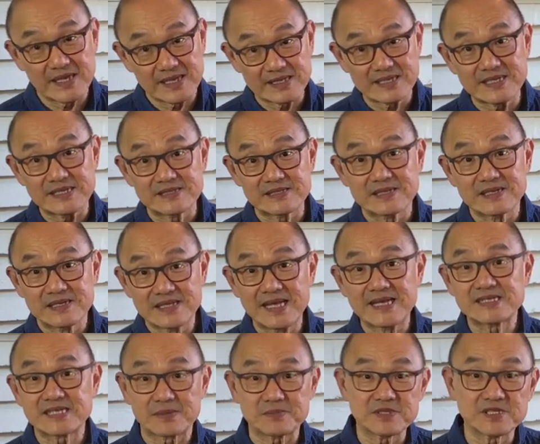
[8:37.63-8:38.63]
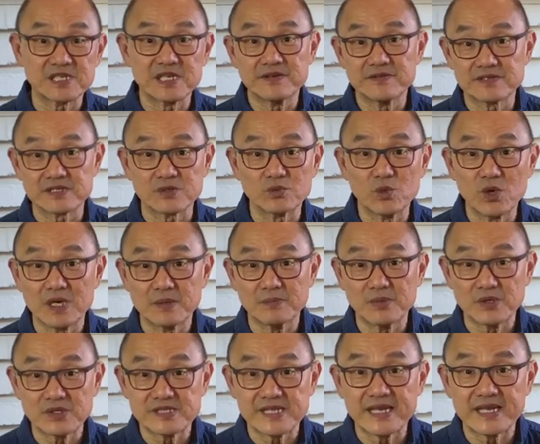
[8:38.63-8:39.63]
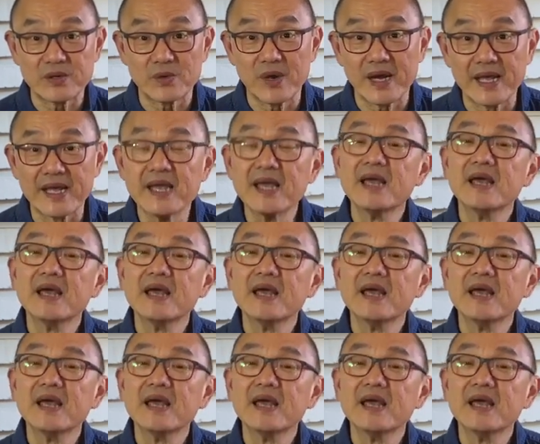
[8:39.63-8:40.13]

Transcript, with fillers: at least lace-up service and work boots anyway.